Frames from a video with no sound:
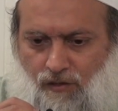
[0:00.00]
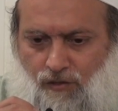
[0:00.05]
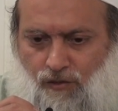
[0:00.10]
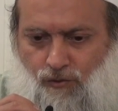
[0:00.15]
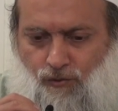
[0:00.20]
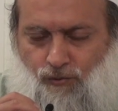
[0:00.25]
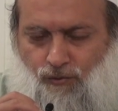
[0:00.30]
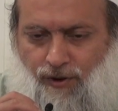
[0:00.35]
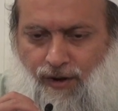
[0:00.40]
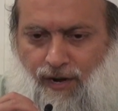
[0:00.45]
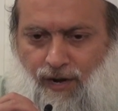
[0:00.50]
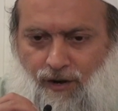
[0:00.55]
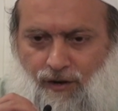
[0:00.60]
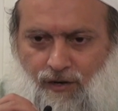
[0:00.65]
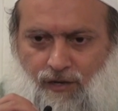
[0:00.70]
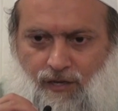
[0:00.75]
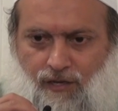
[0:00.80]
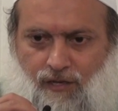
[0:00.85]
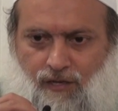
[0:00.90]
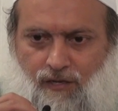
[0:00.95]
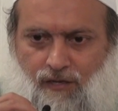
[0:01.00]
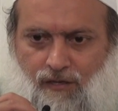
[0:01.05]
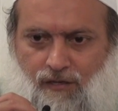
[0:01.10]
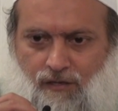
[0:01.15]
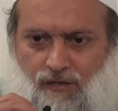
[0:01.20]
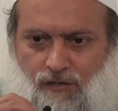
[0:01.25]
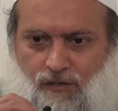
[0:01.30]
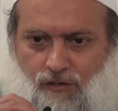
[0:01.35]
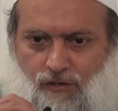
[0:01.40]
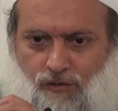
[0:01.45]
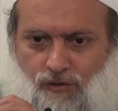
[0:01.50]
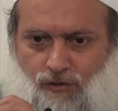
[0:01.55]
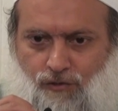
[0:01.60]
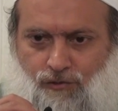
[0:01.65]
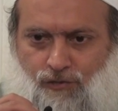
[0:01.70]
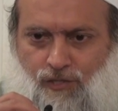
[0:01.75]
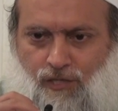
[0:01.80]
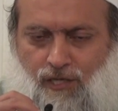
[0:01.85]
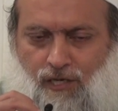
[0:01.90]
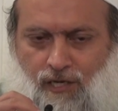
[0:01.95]
You rarely do
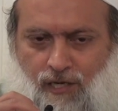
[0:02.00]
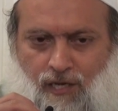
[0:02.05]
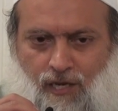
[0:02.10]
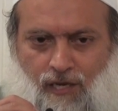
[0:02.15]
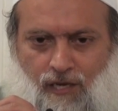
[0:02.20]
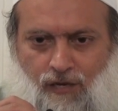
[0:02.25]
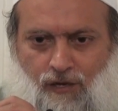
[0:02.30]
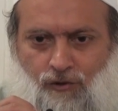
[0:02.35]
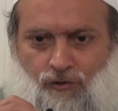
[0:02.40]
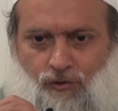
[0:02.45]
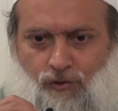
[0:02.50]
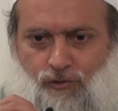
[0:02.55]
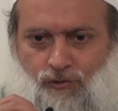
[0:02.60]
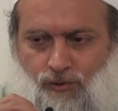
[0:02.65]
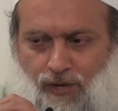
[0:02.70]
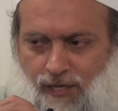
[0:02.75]
you see a king who is